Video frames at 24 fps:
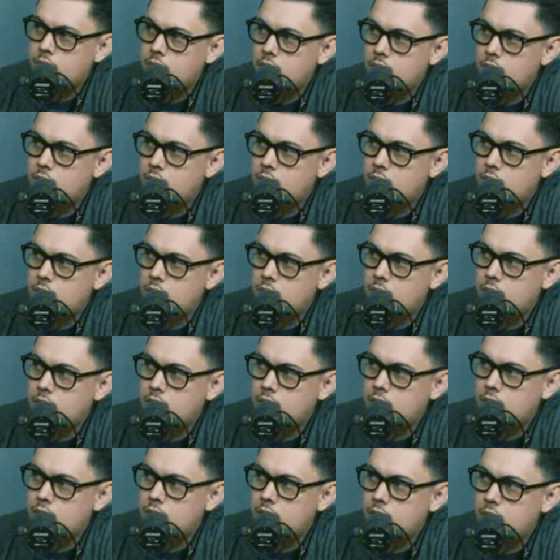
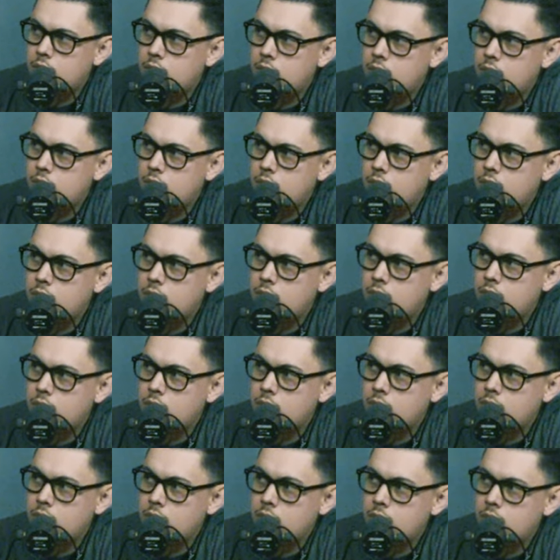
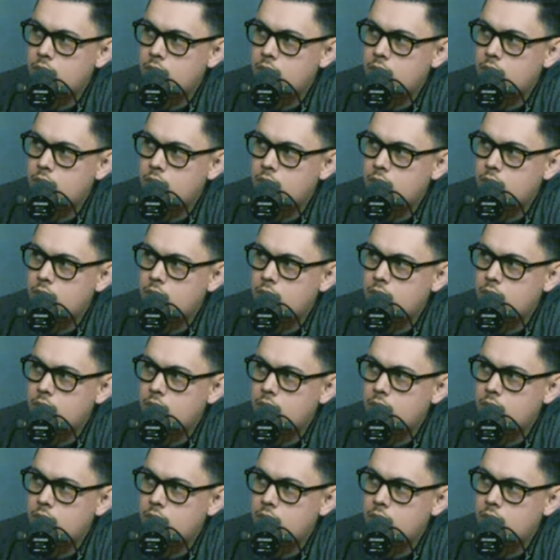[no speech]